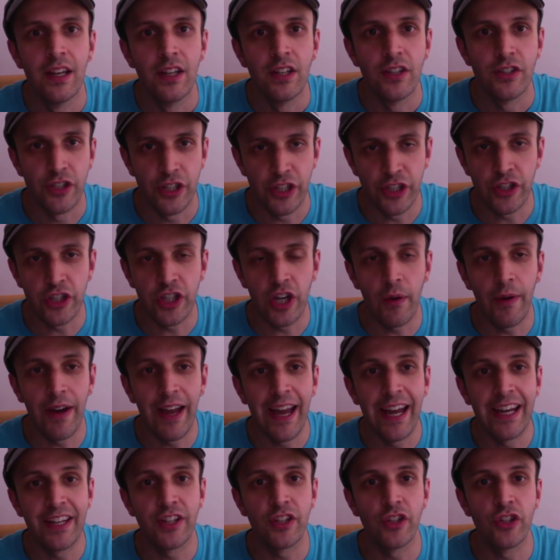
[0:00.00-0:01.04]
So you can go
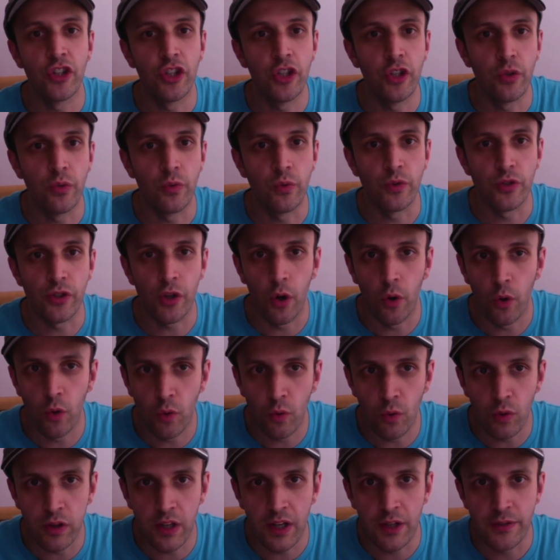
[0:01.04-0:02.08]
ahead and use
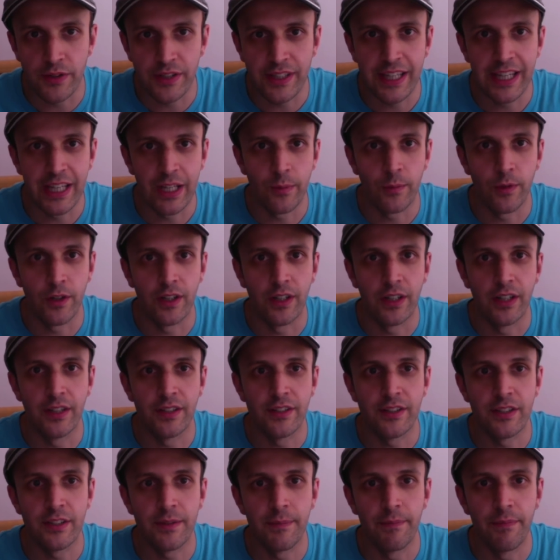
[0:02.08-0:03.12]
all those
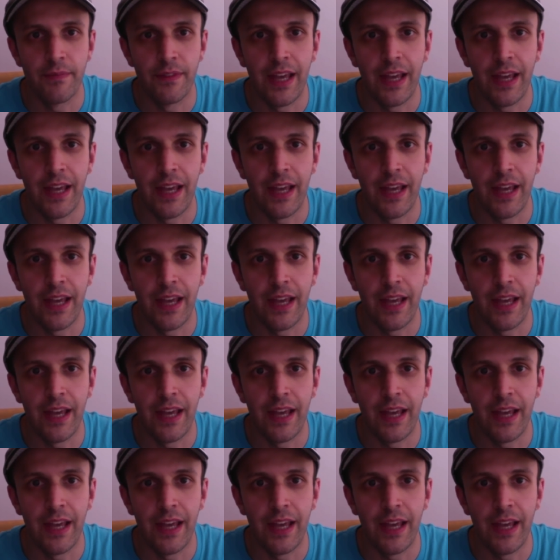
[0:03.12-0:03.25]
keywords